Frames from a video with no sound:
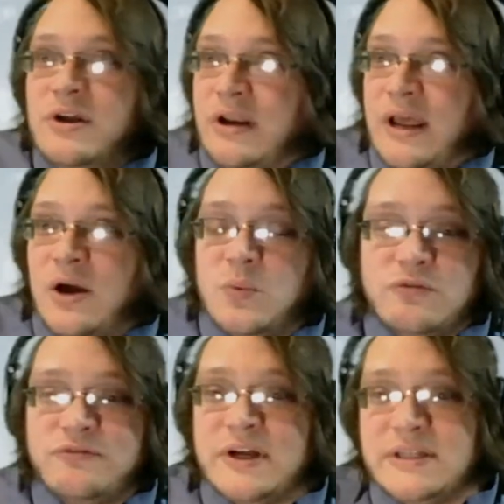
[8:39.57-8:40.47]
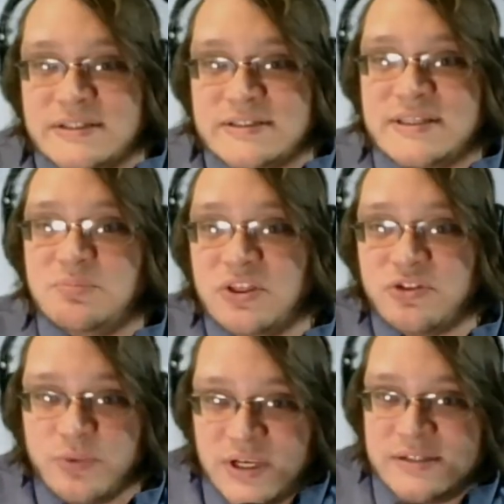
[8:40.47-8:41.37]
now we're finding the
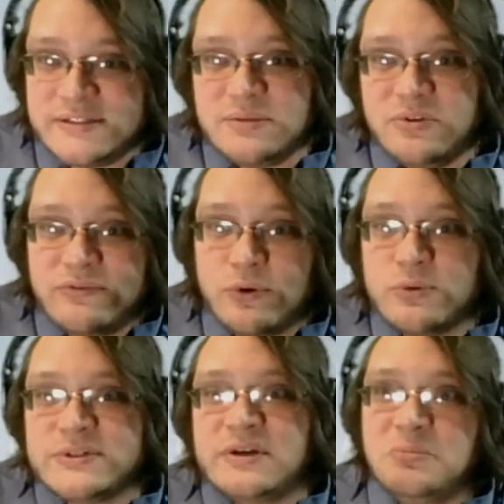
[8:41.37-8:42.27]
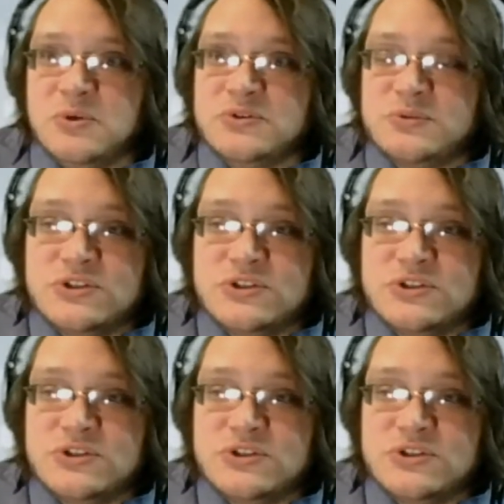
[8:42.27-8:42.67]
CB3 and CB4 receptors,